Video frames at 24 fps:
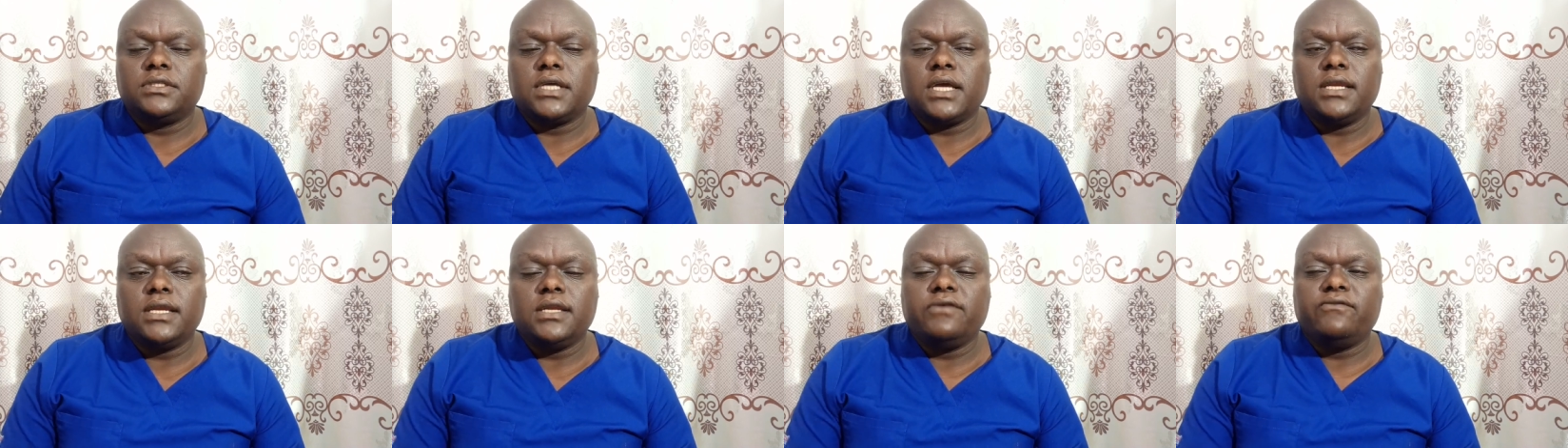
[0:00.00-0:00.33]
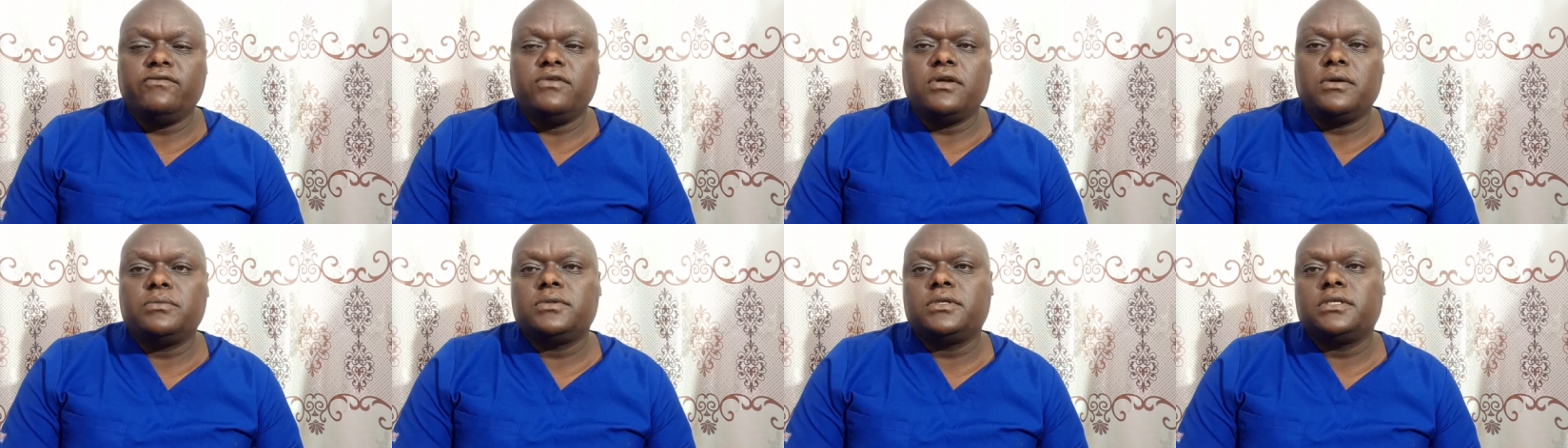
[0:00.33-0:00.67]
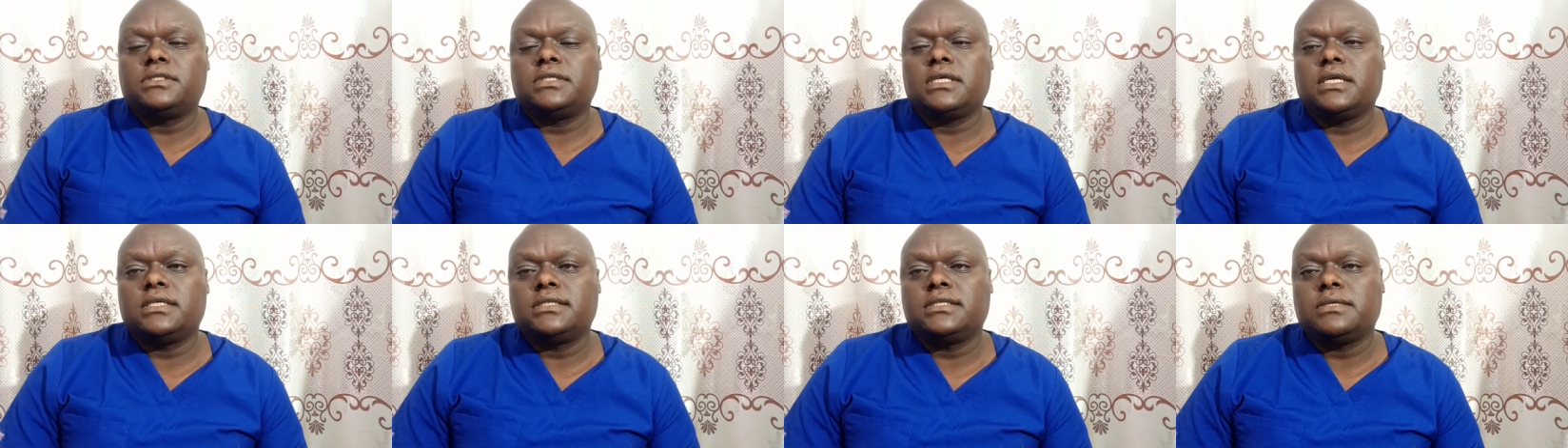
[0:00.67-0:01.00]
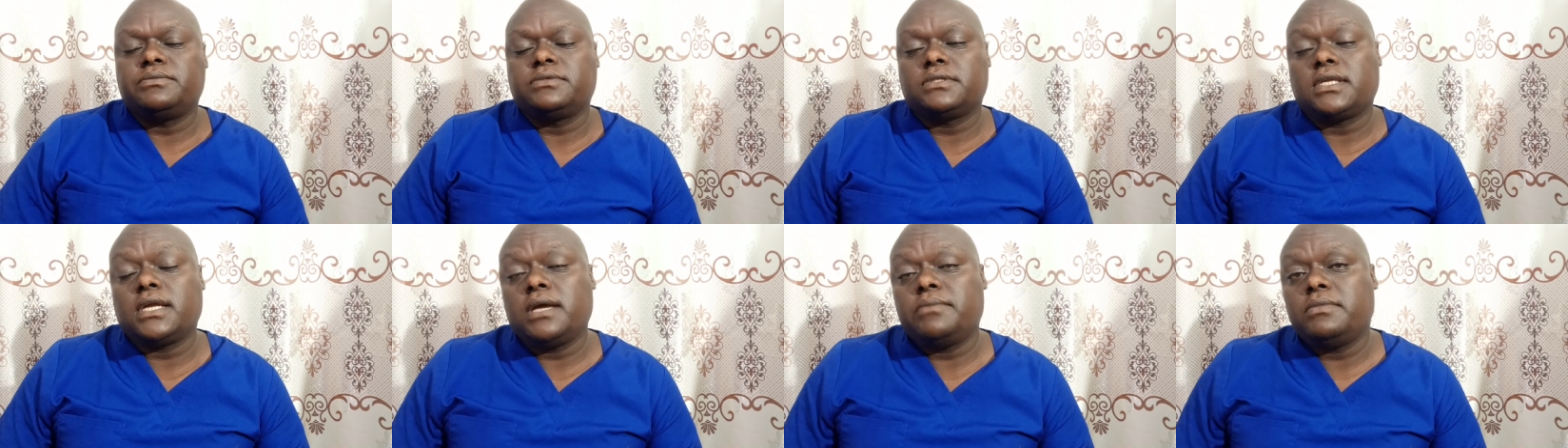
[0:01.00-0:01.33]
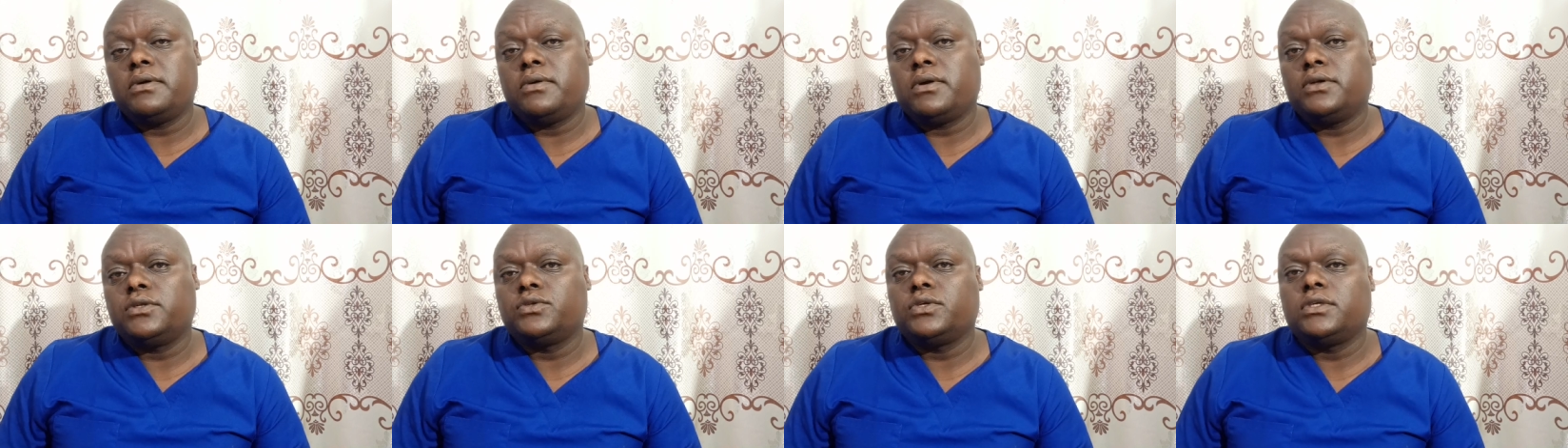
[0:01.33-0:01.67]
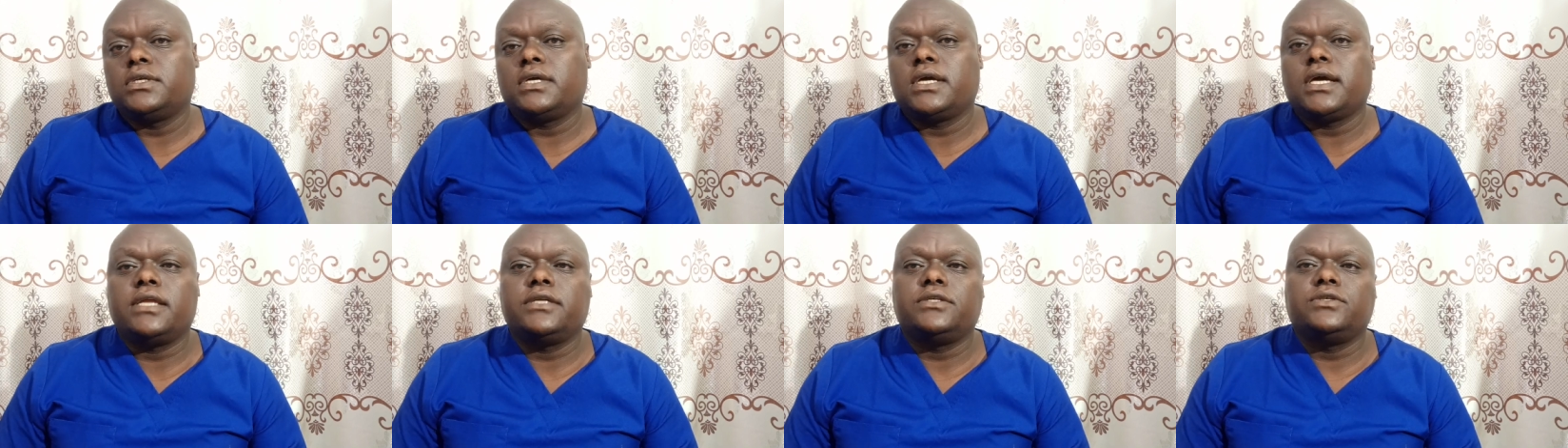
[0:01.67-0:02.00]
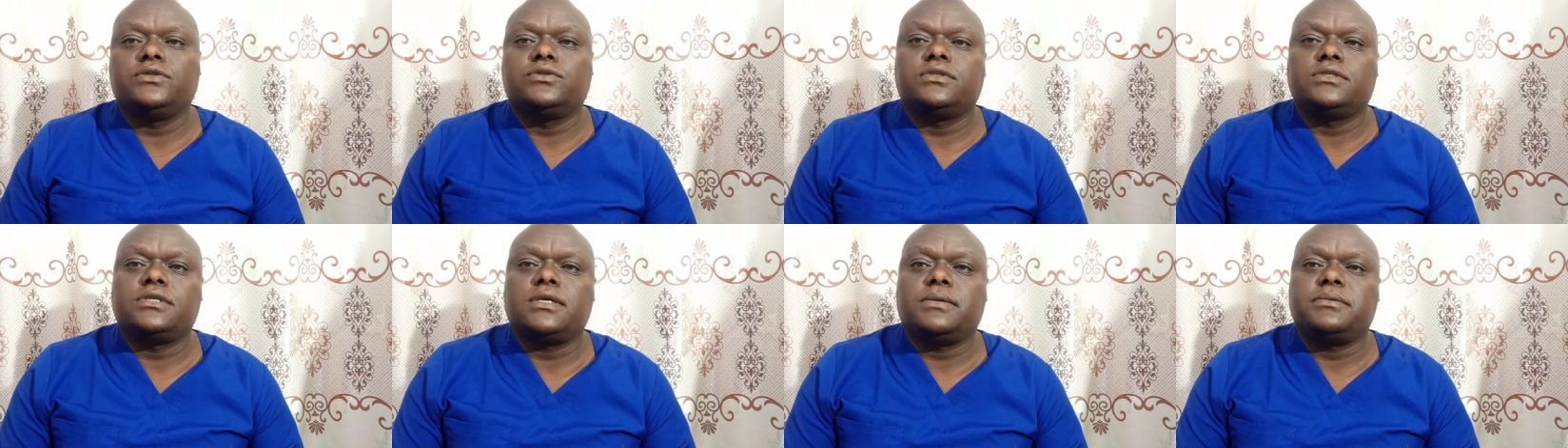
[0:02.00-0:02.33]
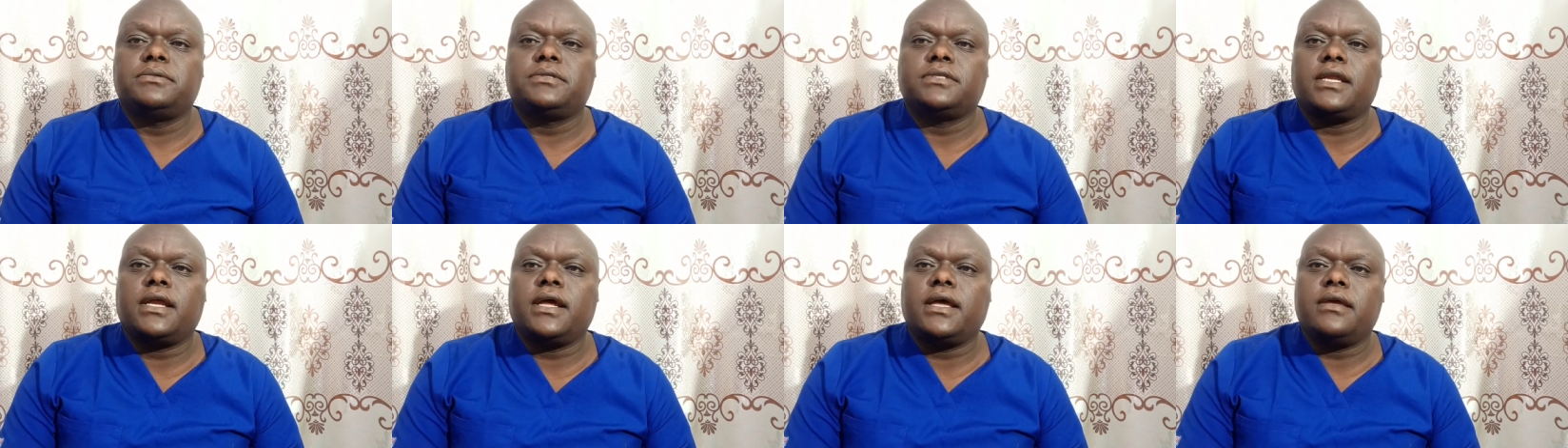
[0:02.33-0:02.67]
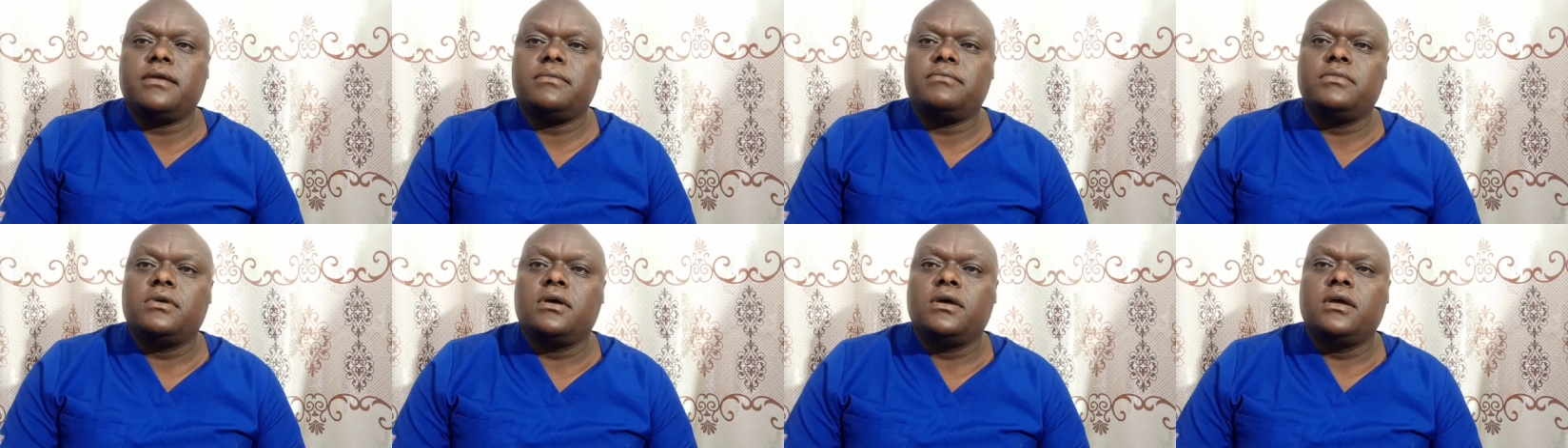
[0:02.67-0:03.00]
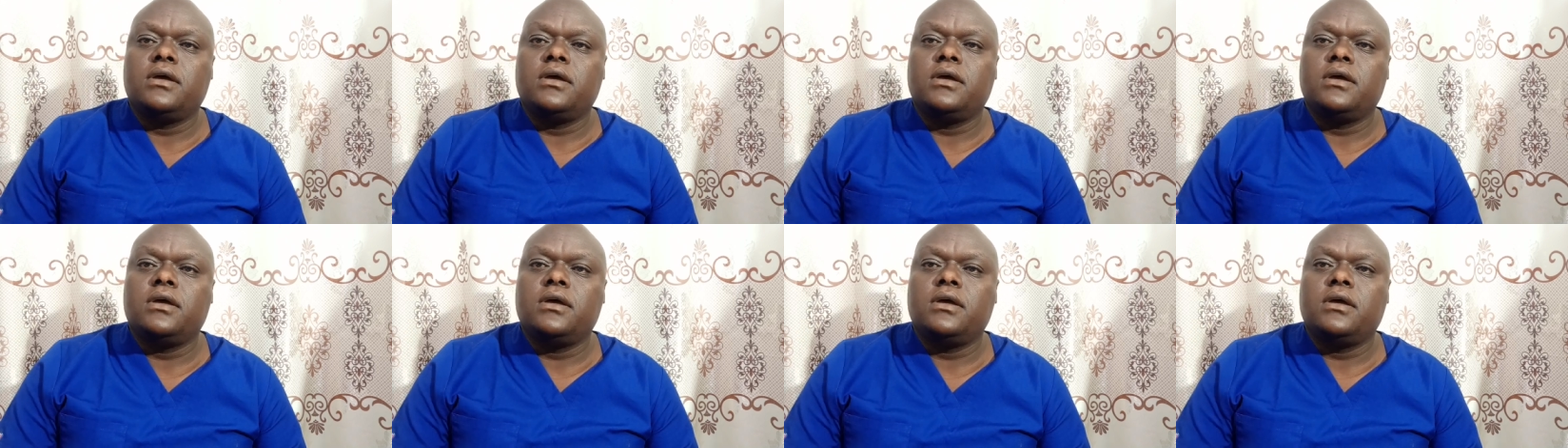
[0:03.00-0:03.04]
Kindly, if you have not subscribed, I want to encourage you to subscribe.